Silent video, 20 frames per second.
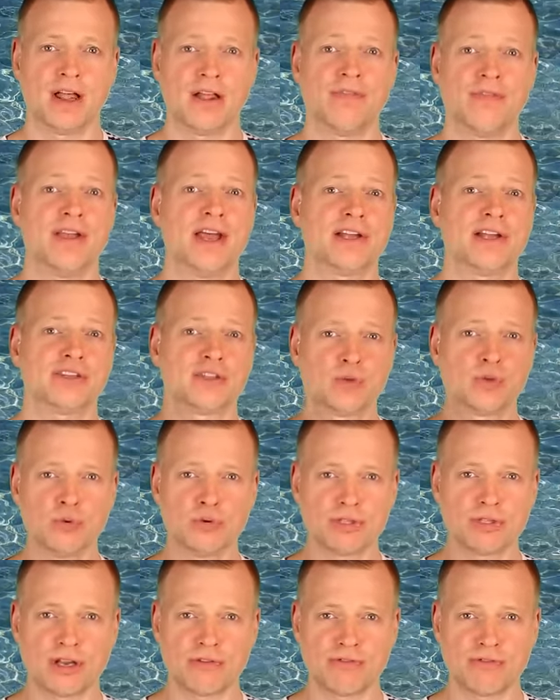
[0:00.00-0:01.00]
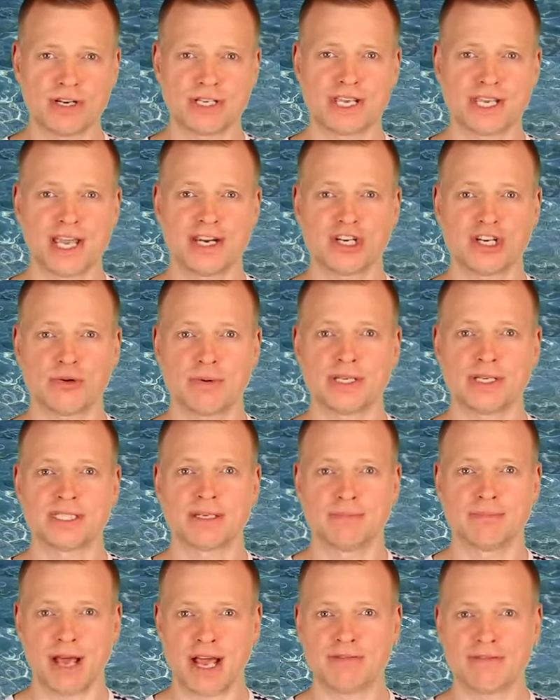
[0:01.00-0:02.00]
There are two different categories
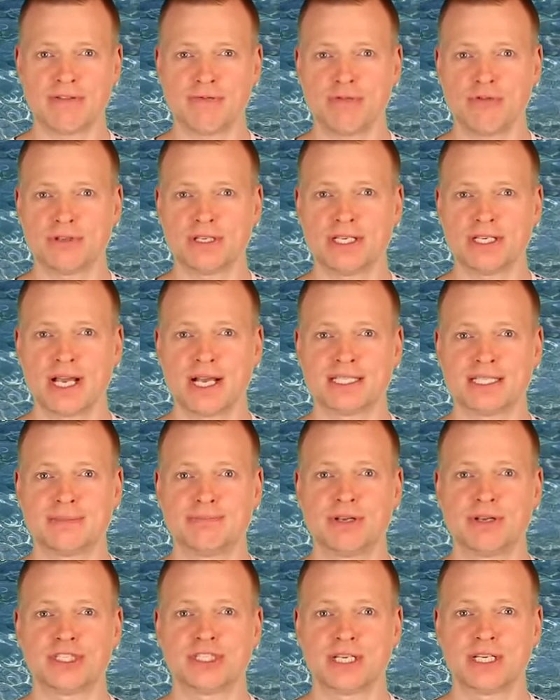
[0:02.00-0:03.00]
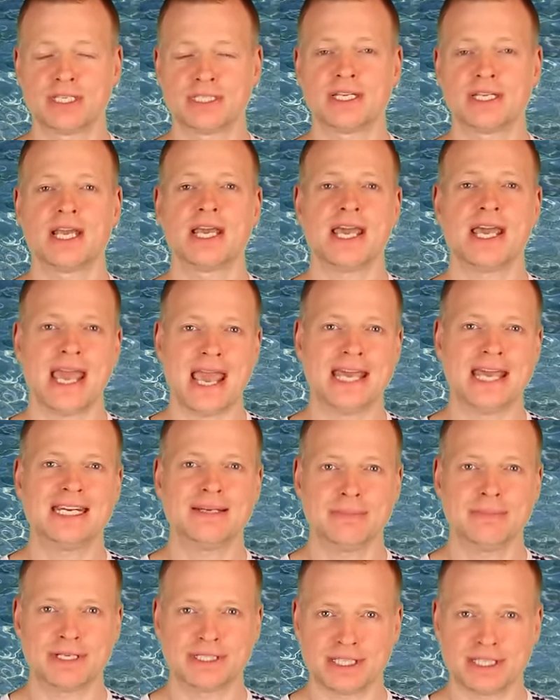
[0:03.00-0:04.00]
among the thirty-nine species,
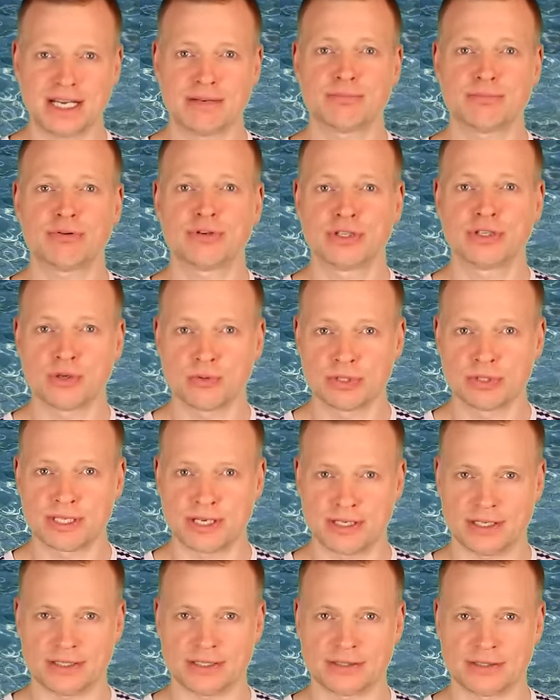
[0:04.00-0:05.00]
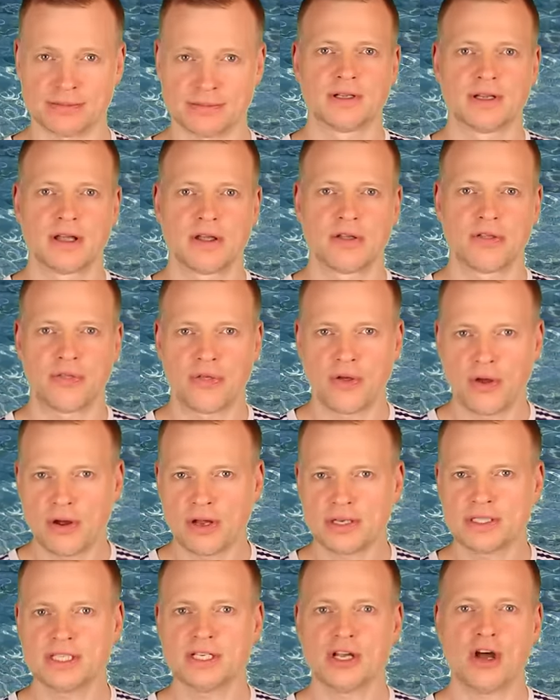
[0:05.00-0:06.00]
animals and producers.
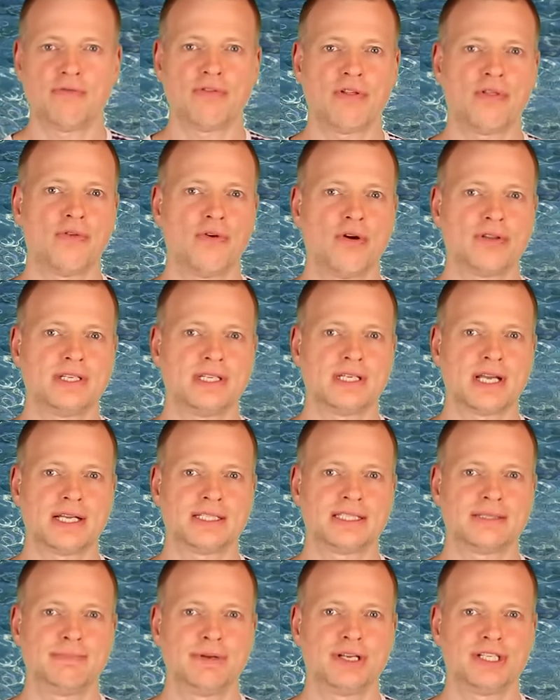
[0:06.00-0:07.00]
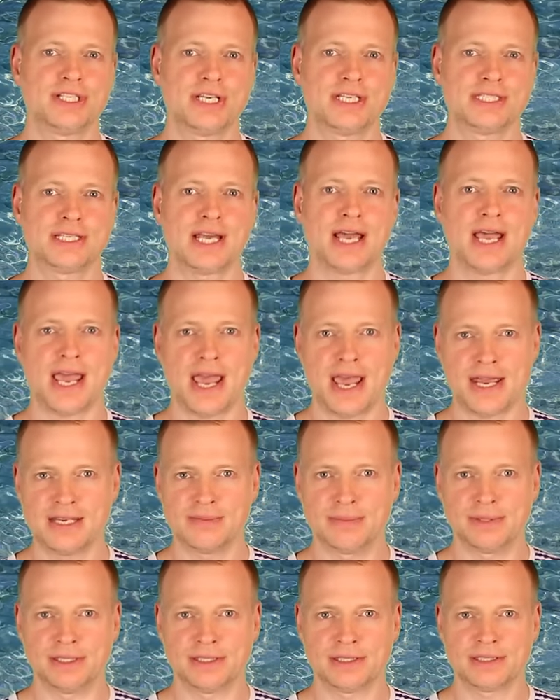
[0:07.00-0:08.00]
thirty of the thirty-nine species are
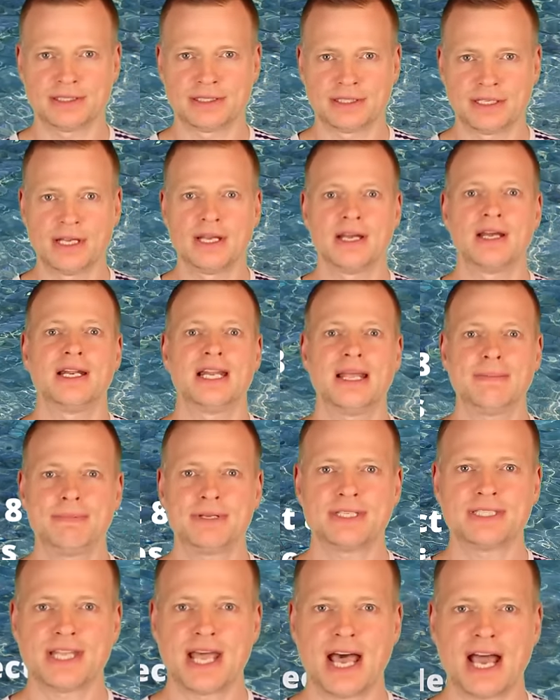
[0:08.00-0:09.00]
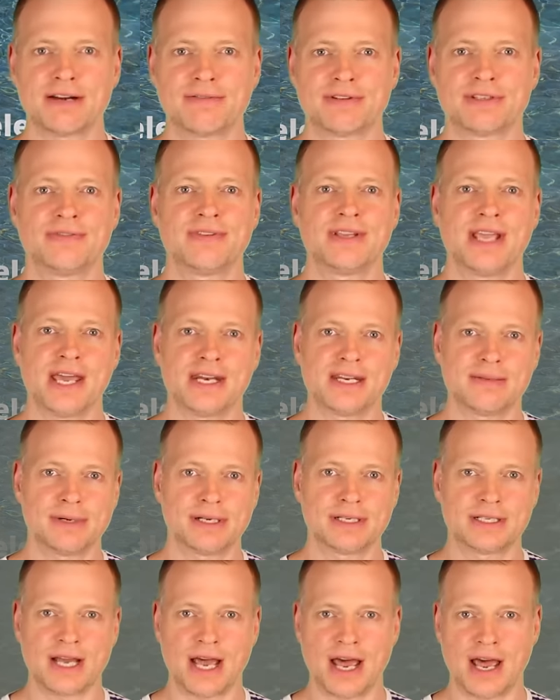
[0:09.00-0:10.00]
animals. Let me start with the
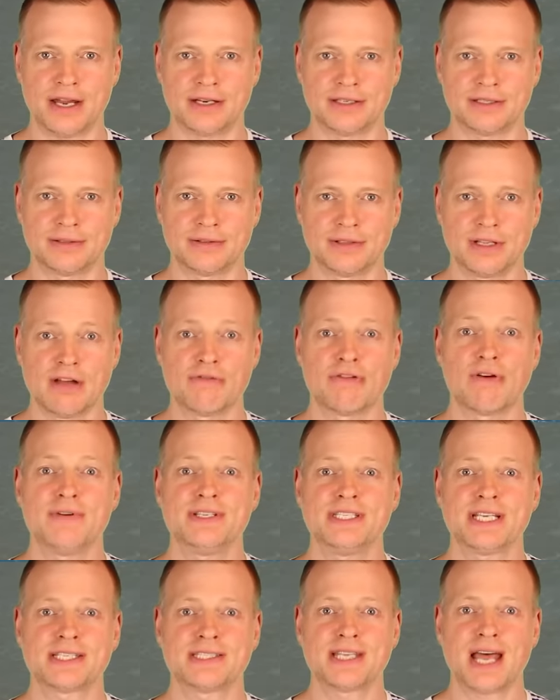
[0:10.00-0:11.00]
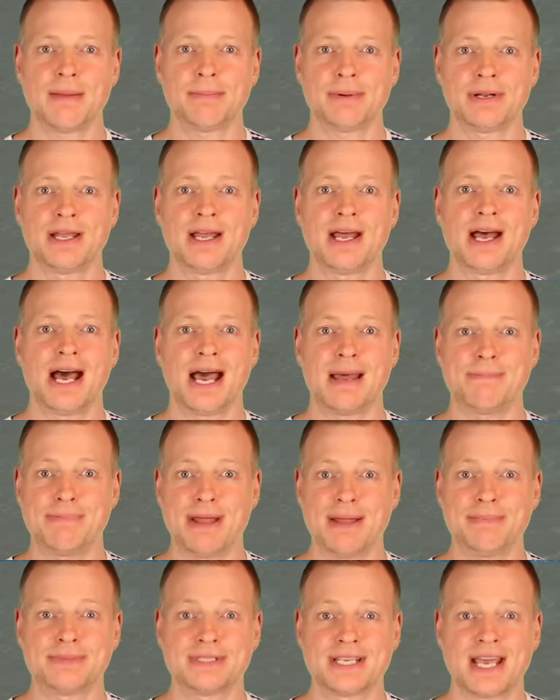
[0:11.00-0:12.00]
animal card. For this example, I
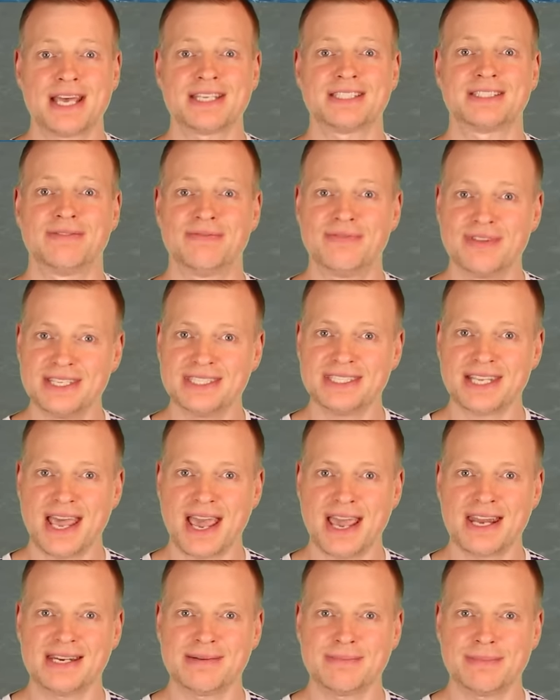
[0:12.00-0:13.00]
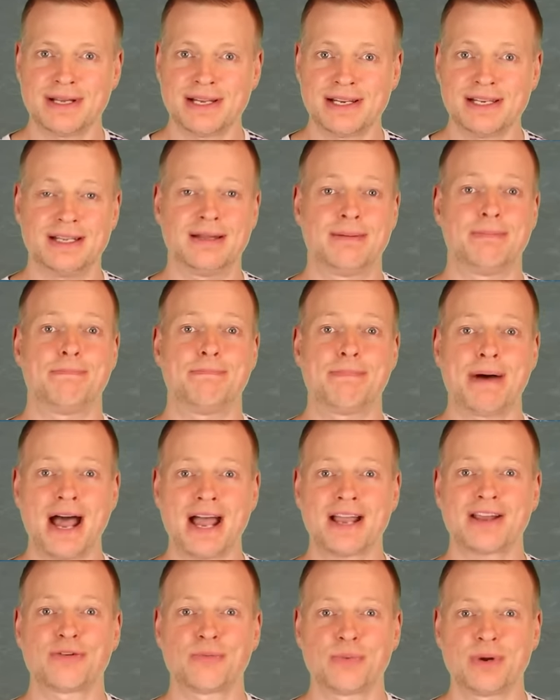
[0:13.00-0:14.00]
baptized this animal a
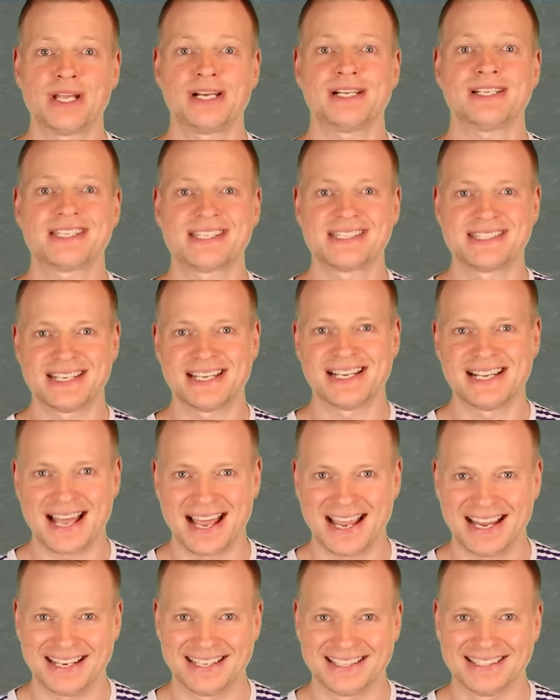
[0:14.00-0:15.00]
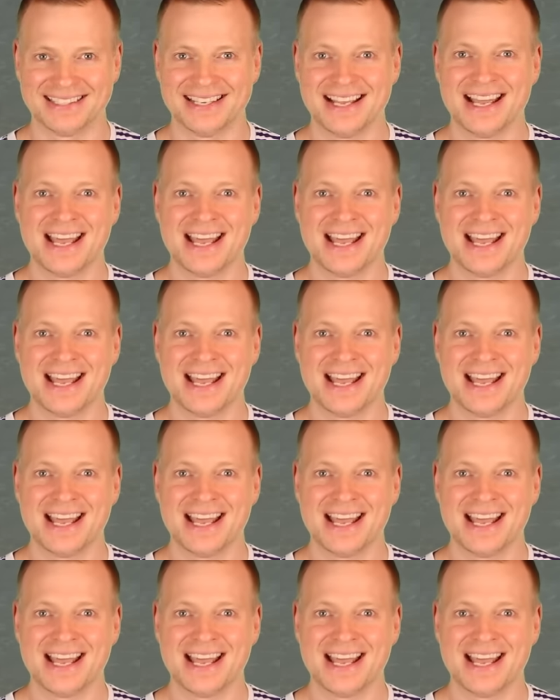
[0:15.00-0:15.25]
buckwheal sea lion.